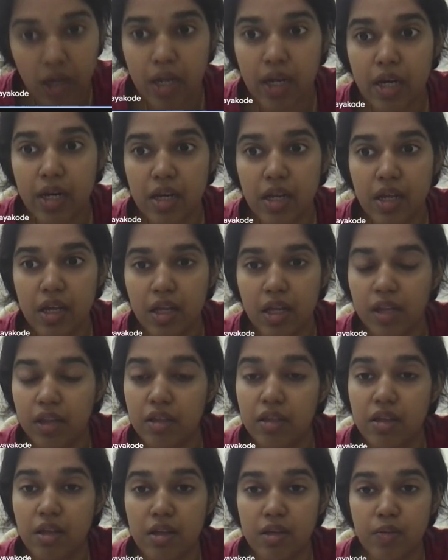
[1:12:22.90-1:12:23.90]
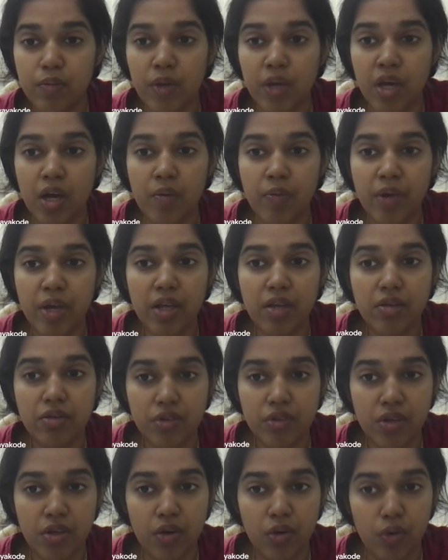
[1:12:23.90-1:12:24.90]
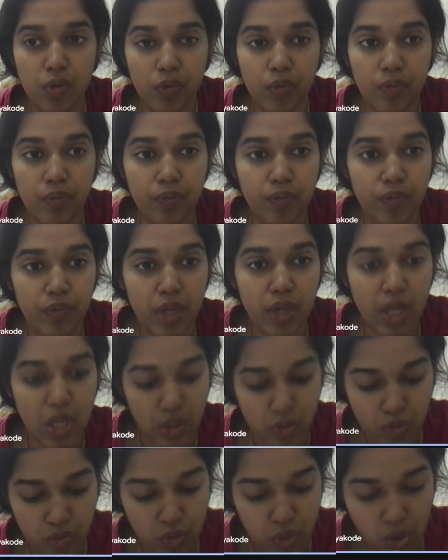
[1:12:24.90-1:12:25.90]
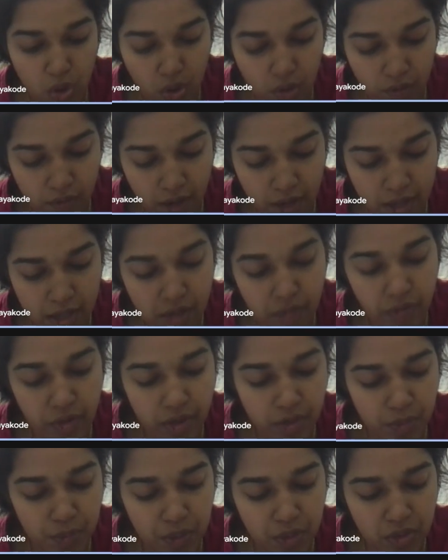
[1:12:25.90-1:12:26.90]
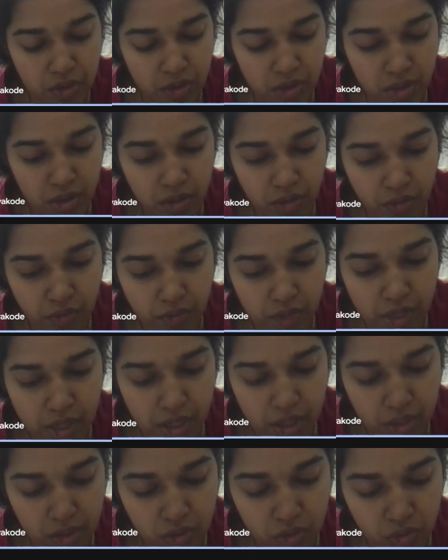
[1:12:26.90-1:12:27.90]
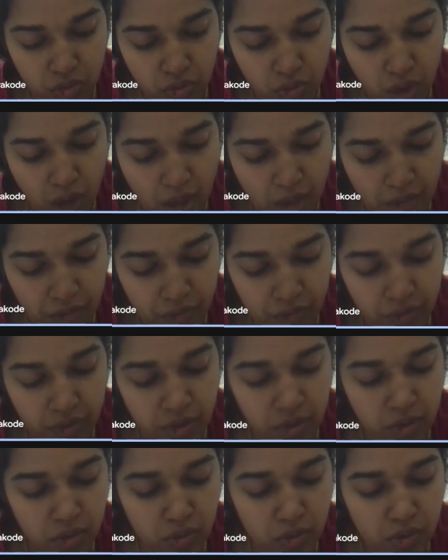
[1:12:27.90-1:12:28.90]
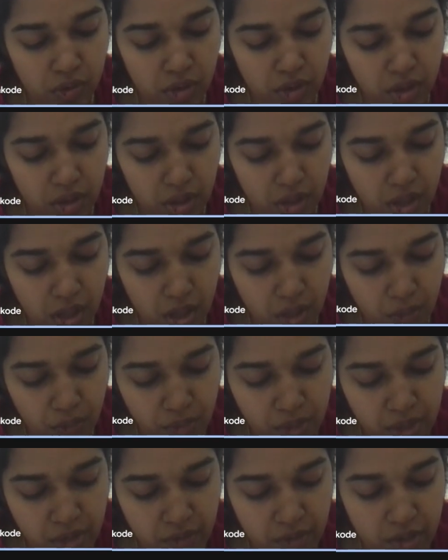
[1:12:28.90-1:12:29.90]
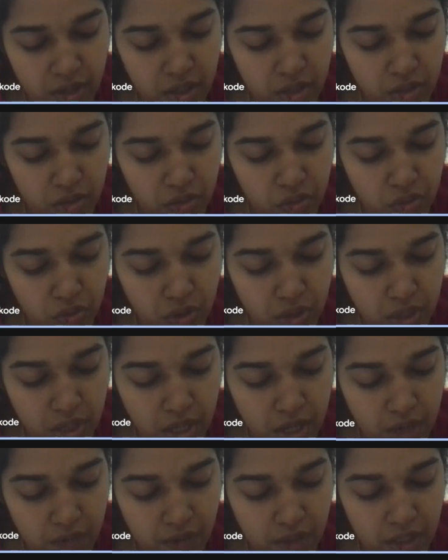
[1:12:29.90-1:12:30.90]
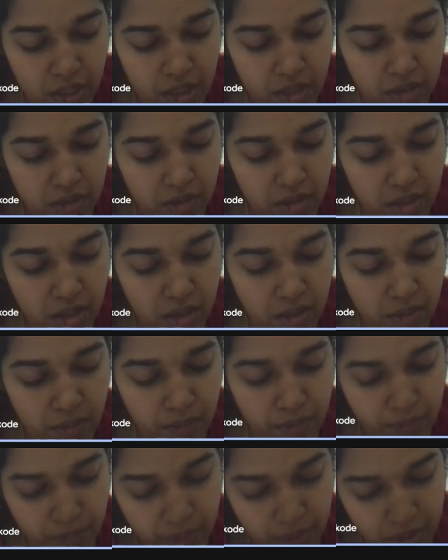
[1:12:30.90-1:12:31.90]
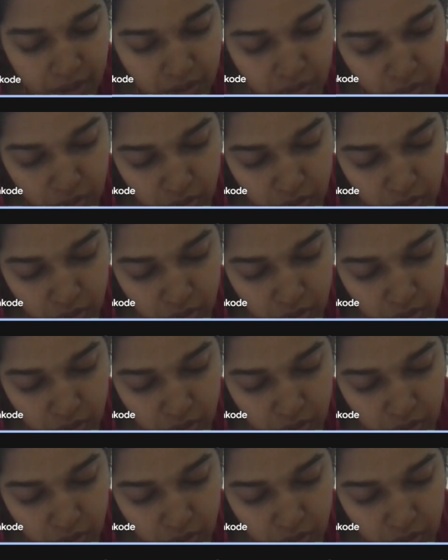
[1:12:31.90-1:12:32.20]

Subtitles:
right? This is becoming 0. So your YF expression will reduce to F into V1 into K1 DC P